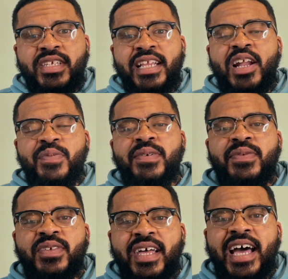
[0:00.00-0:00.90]
a lot of
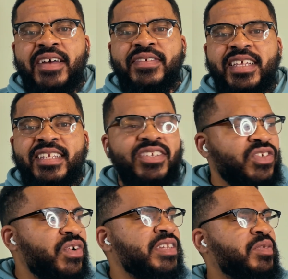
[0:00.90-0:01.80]
people's lives. It
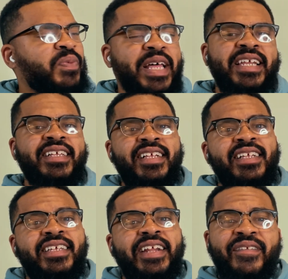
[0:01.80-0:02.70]
destroys the planet,
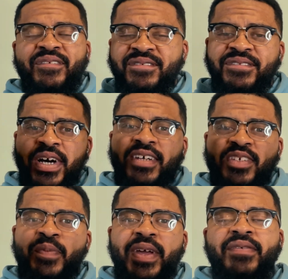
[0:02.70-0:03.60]
and it fucks
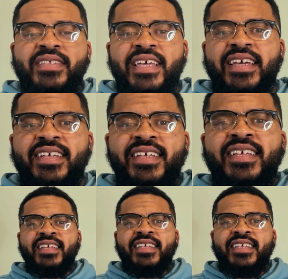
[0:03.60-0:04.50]
up everything.
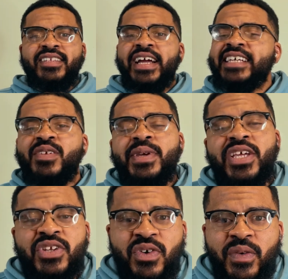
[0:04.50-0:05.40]
There has to be a
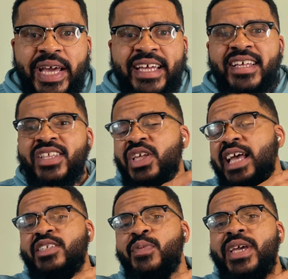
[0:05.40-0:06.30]
new way. There
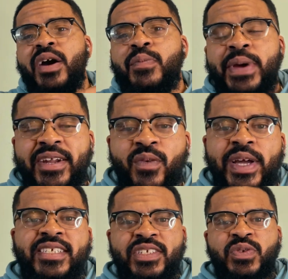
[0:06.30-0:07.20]
has to be a better way
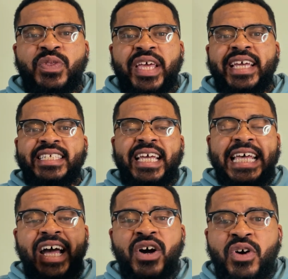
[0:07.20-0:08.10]
to do things. And
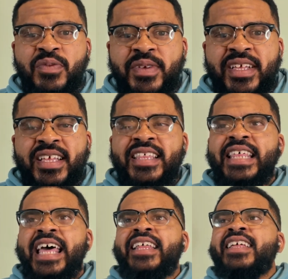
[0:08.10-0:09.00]
I hope
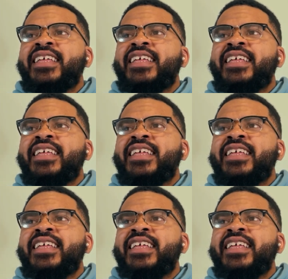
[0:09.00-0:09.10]
that